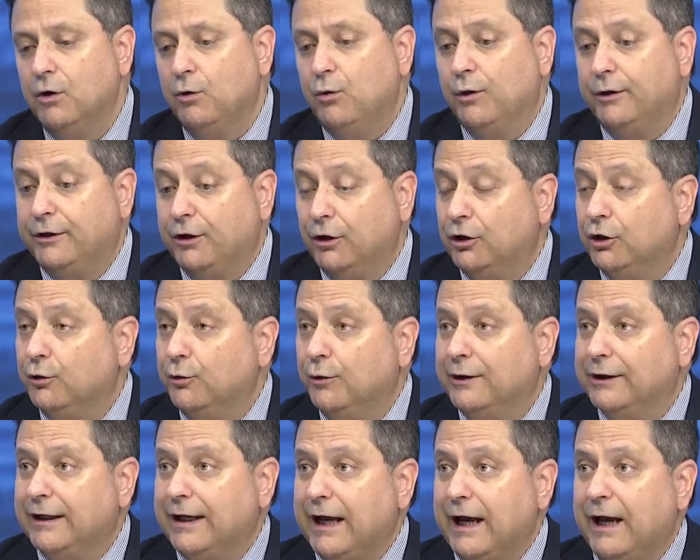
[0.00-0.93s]
We're the only one
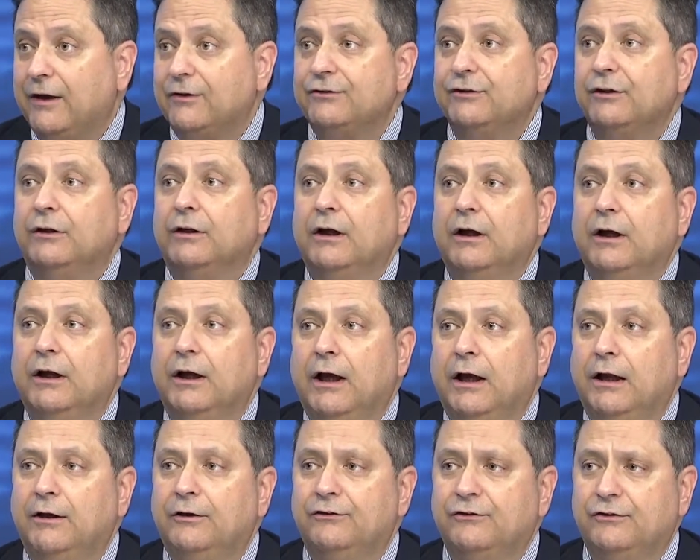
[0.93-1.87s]
that has it,
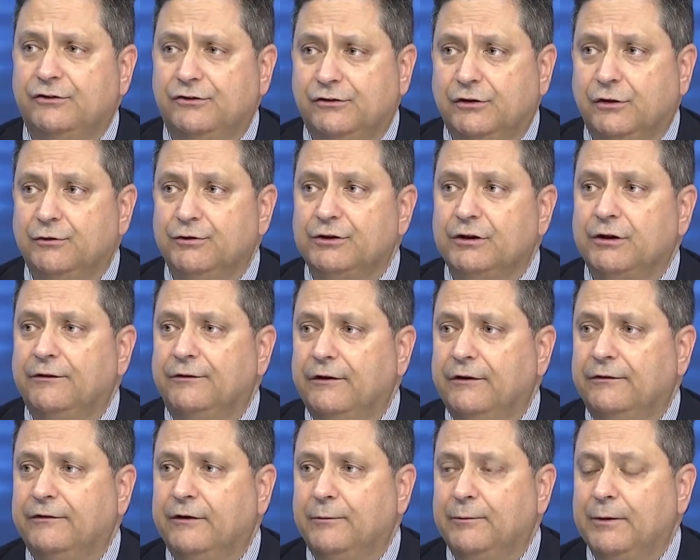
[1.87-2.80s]
and it's distinguished in a
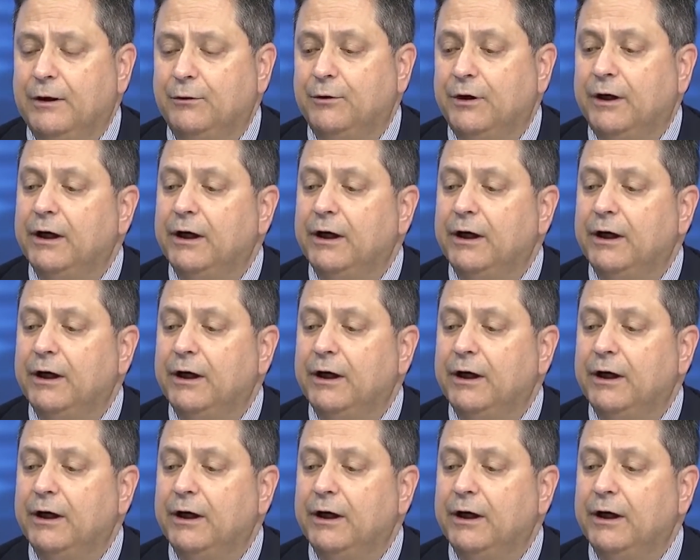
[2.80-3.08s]
very, very bad way.